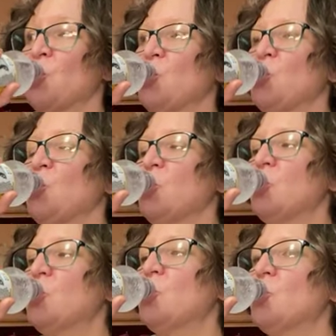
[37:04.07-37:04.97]

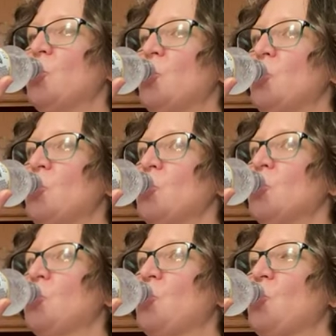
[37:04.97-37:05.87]

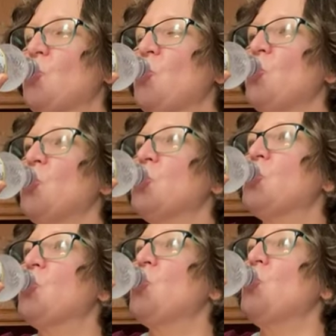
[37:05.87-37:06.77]

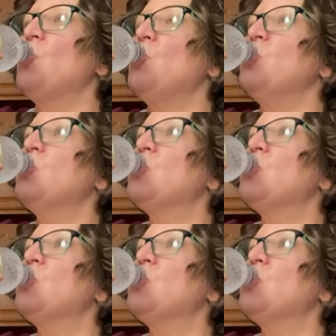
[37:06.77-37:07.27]
Nobody speaks.